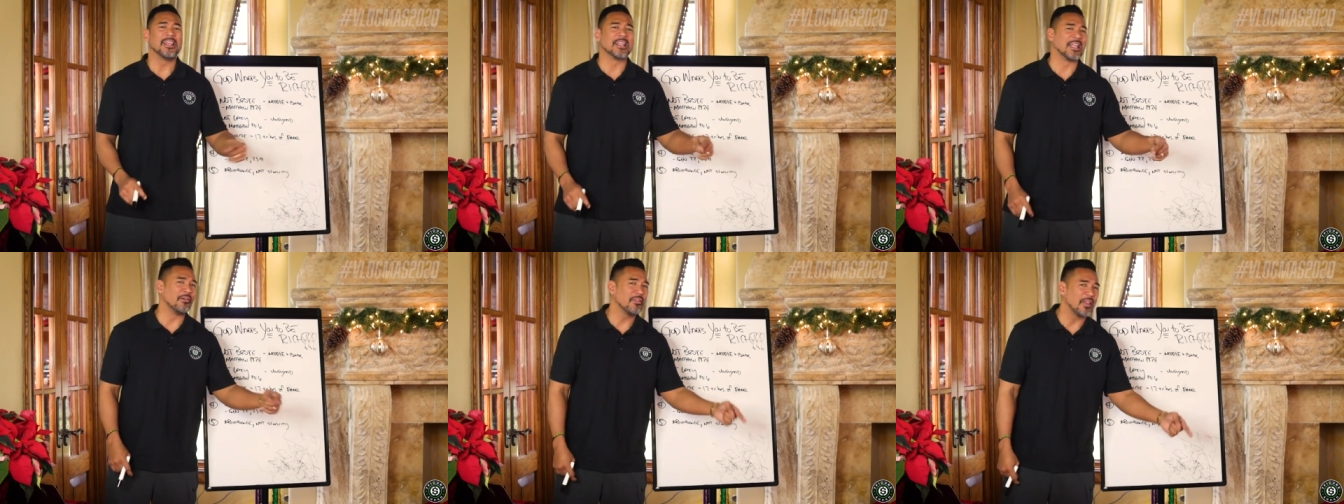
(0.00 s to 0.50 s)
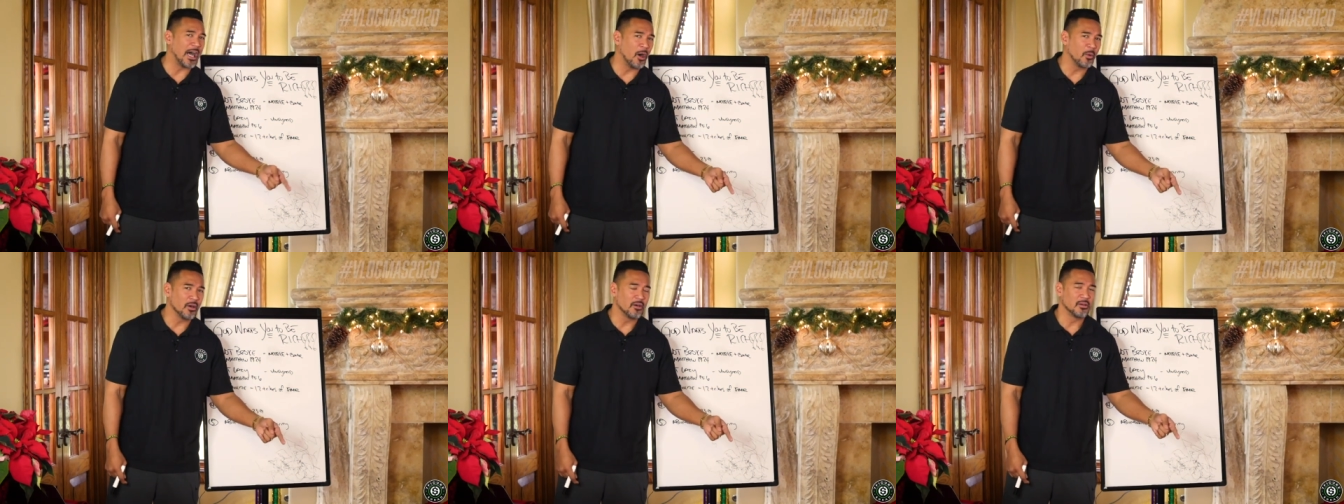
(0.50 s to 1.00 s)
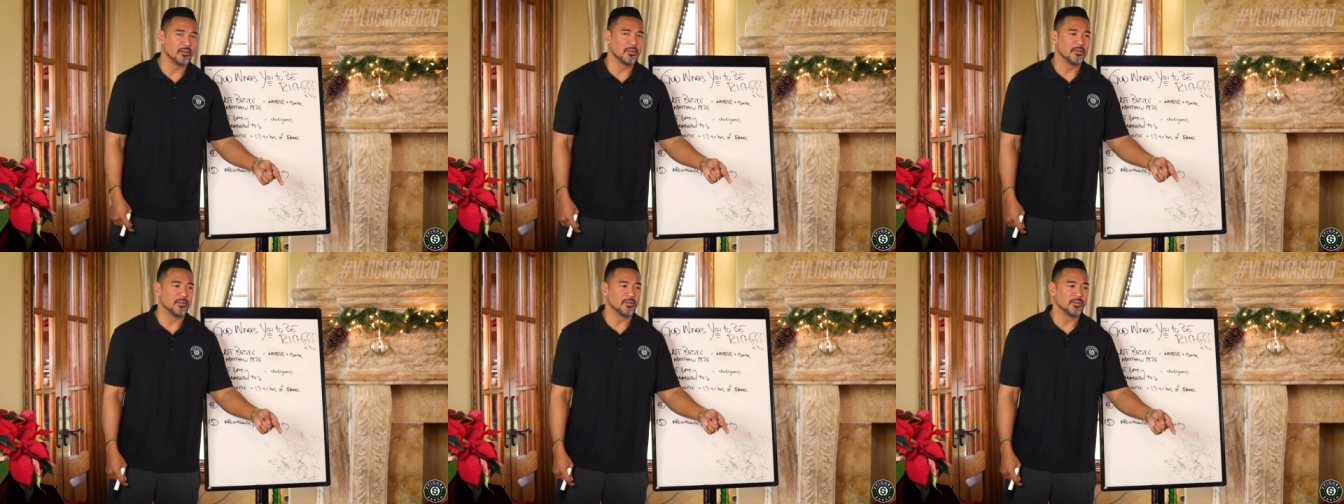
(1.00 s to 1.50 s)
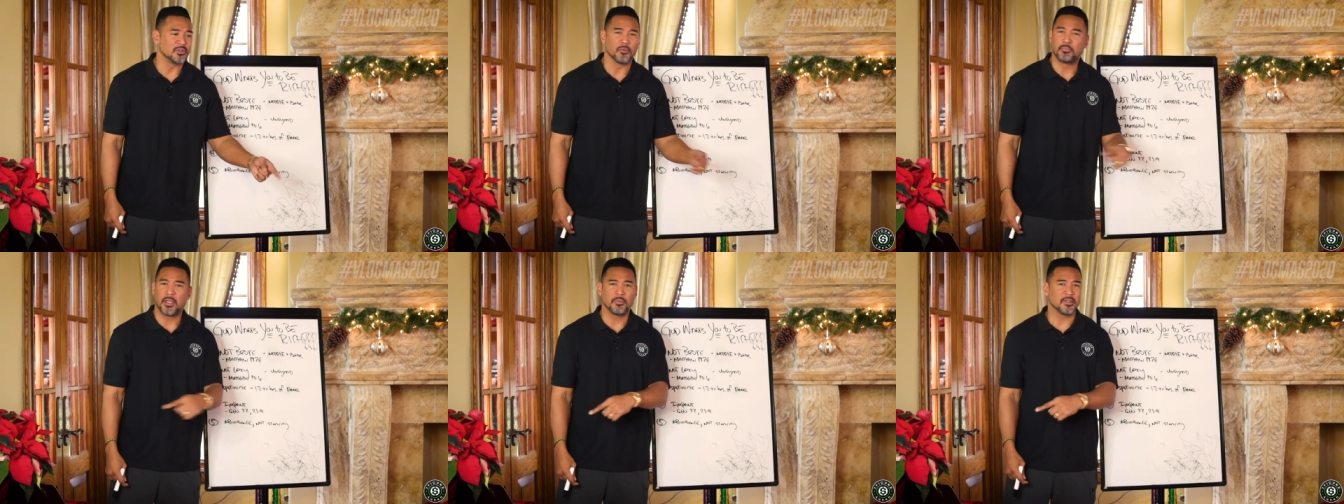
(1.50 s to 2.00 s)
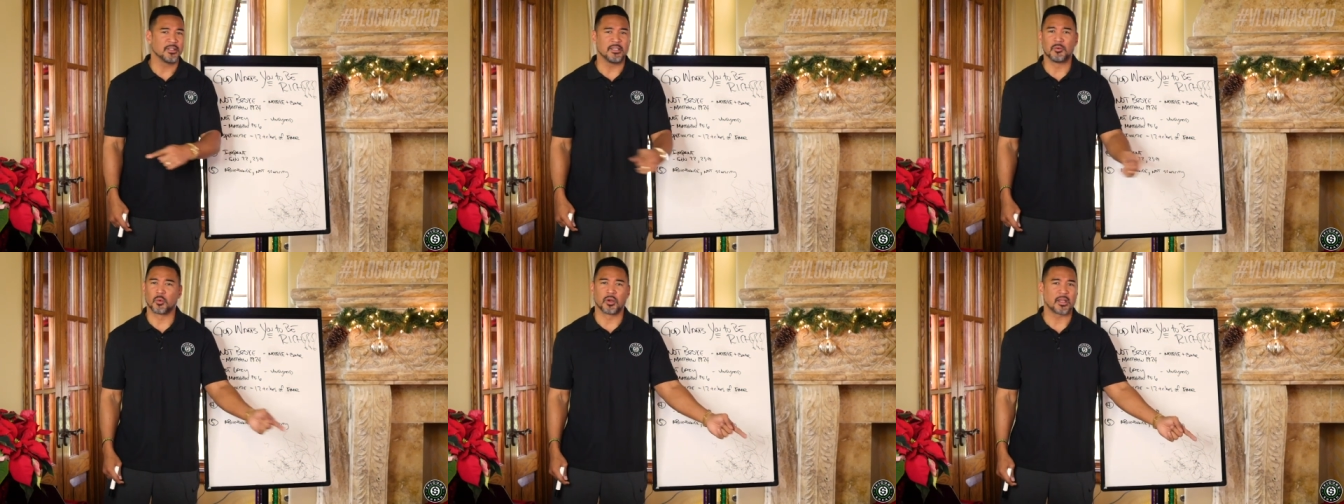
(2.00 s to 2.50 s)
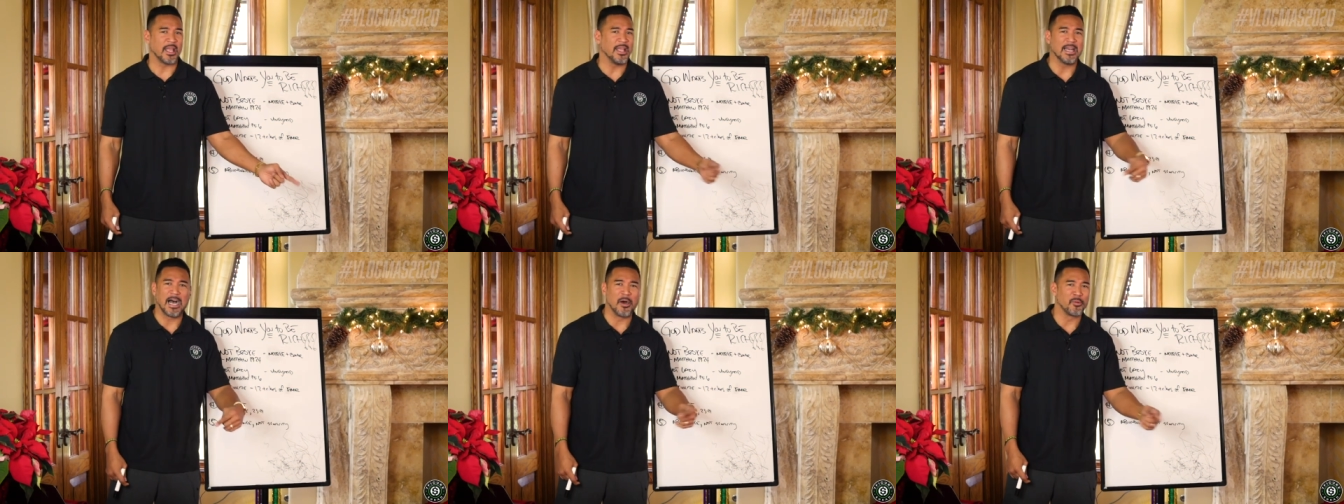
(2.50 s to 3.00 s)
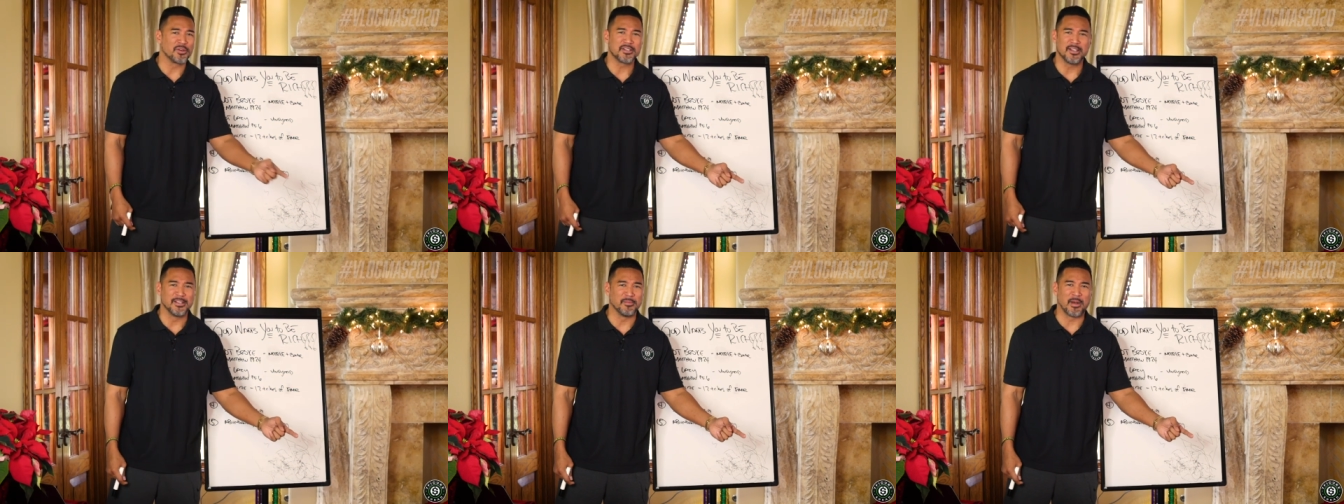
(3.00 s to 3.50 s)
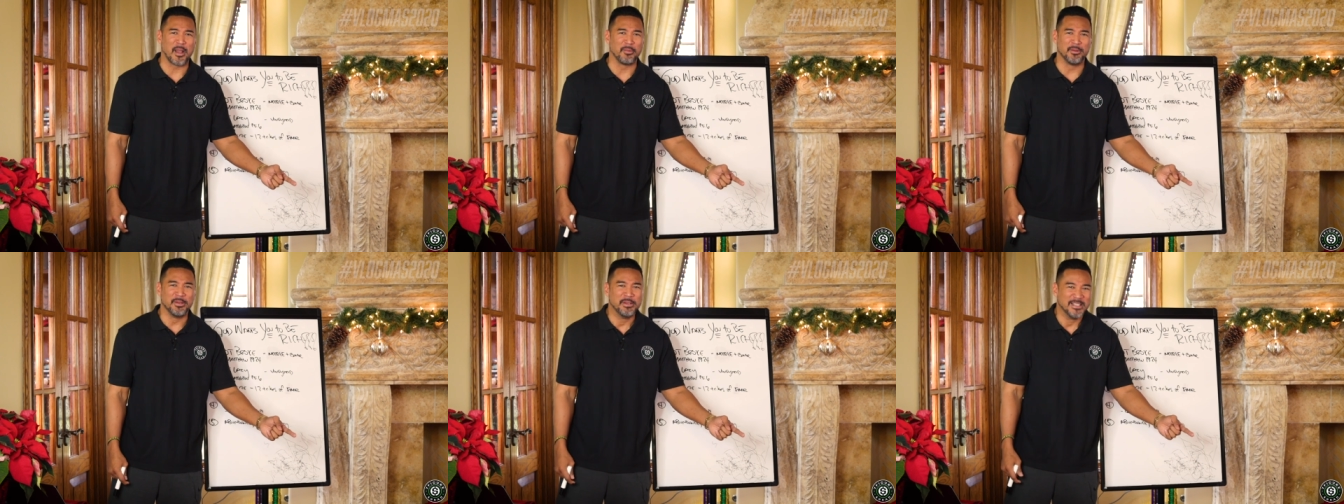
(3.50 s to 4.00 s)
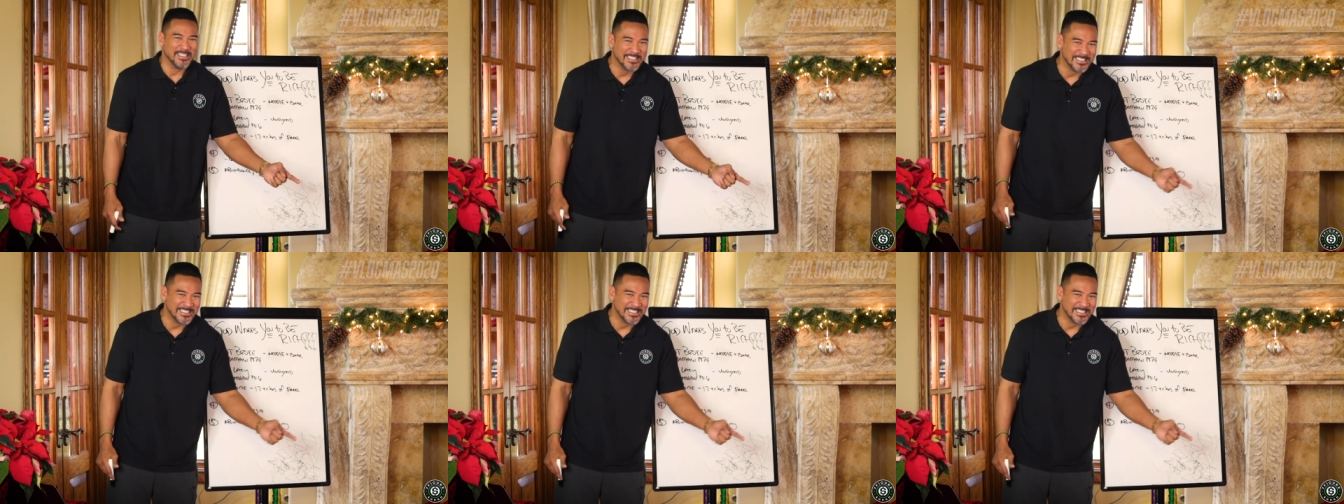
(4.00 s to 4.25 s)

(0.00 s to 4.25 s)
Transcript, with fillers: In the 11th hour? So people didn't work eight hours in the Bible?